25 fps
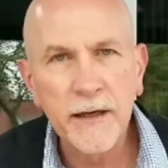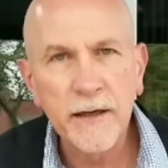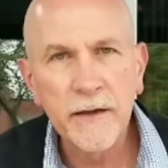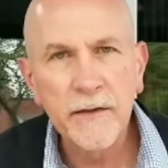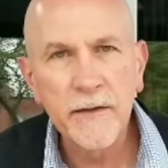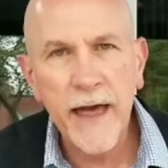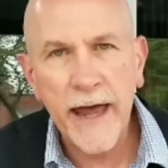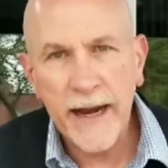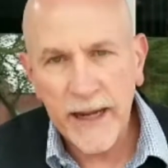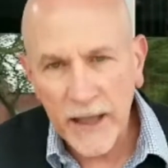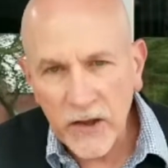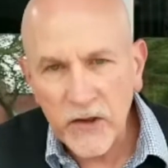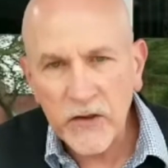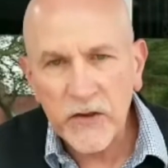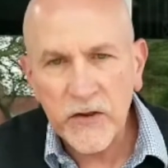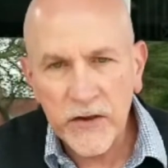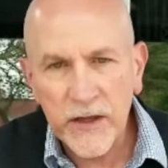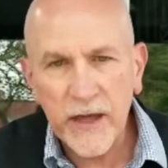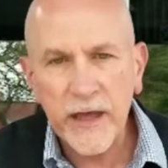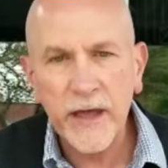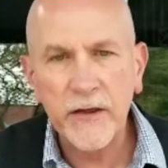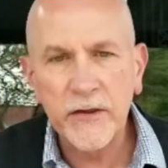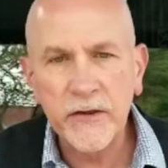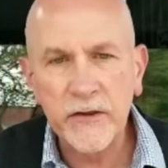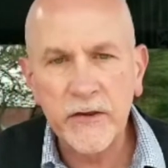that
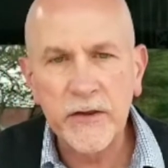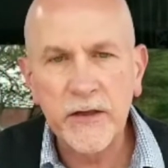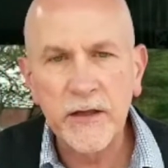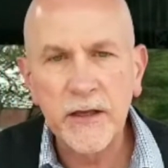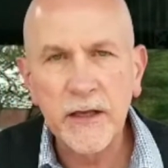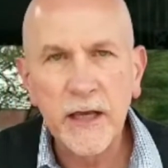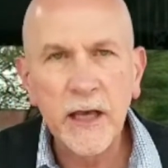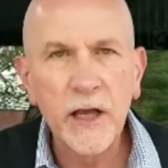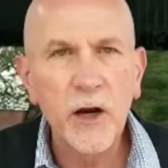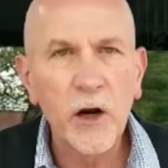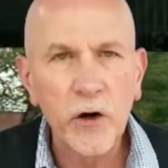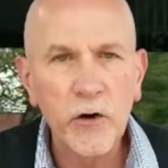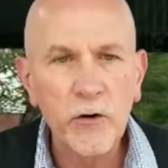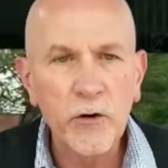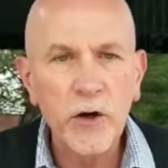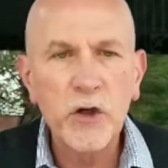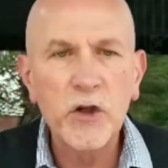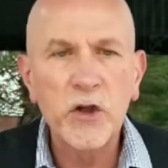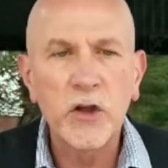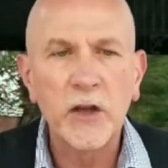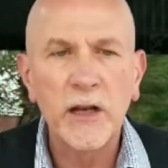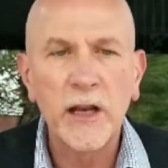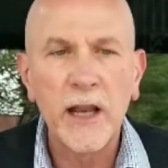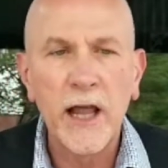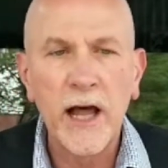exists in our
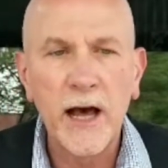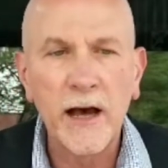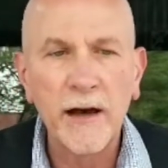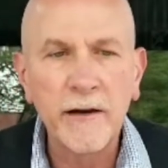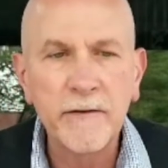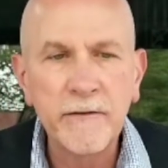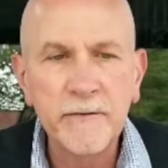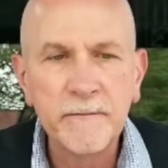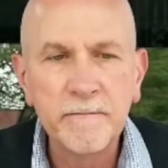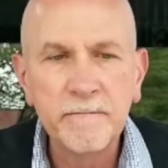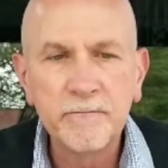Christian love.